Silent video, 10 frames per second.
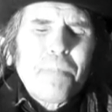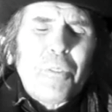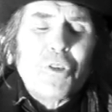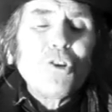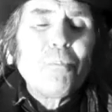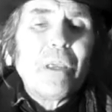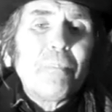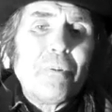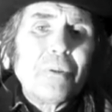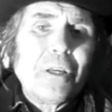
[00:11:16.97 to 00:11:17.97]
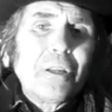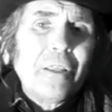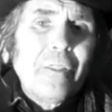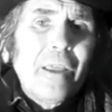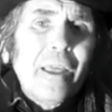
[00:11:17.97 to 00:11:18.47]
And the shopkeeper was suddenly
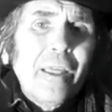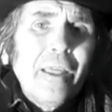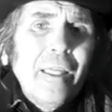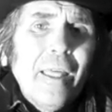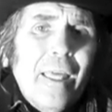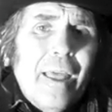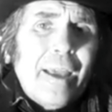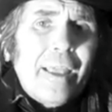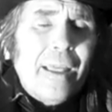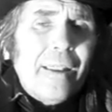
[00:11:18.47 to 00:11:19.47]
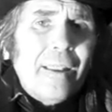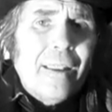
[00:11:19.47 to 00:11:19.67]
there again.